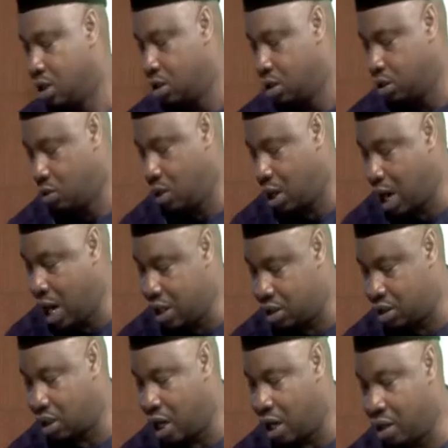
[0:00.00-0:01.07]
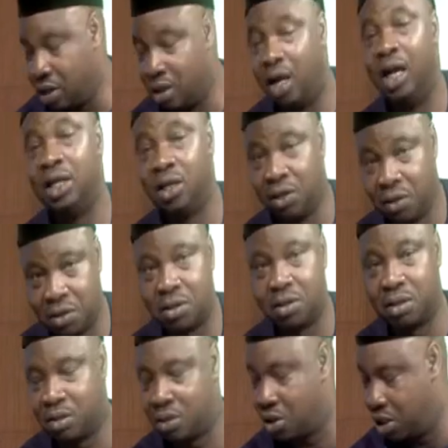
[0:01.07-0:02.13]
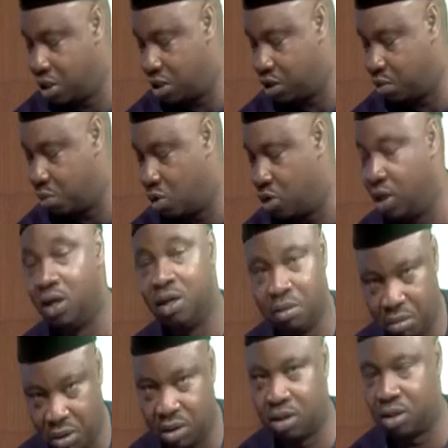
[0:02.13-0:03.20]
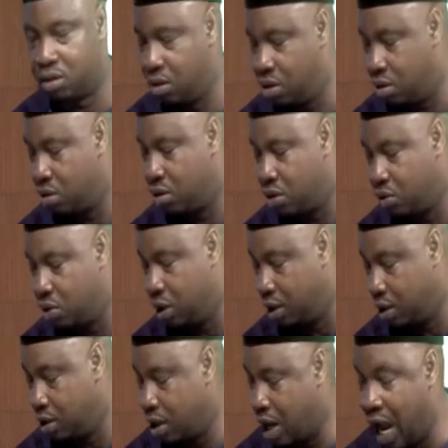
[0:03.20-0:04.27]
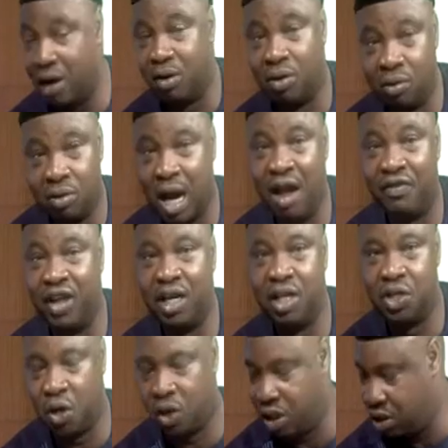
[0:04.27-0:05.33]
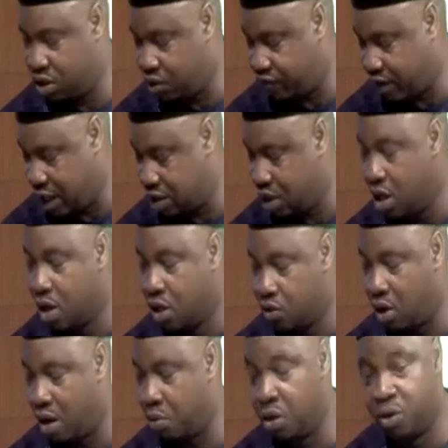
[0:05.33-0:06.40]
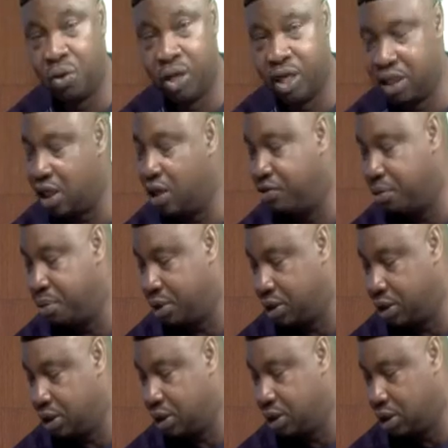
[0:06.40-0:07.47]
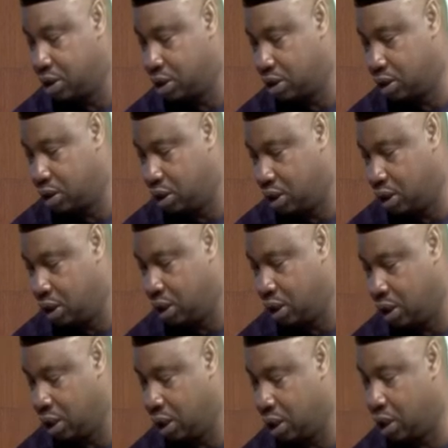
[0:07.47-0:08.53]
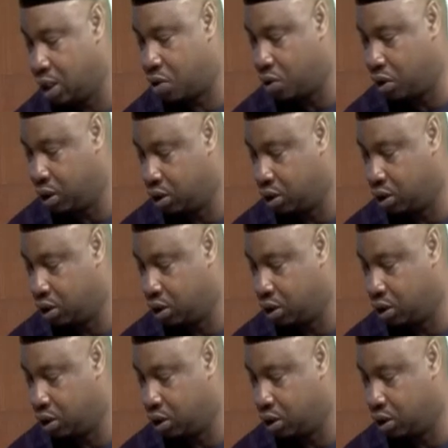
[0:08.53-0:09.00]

You are right. I just saw it this morning, but don't worry. I don't have any dog in this fight, so I'm going to hit everybody equally.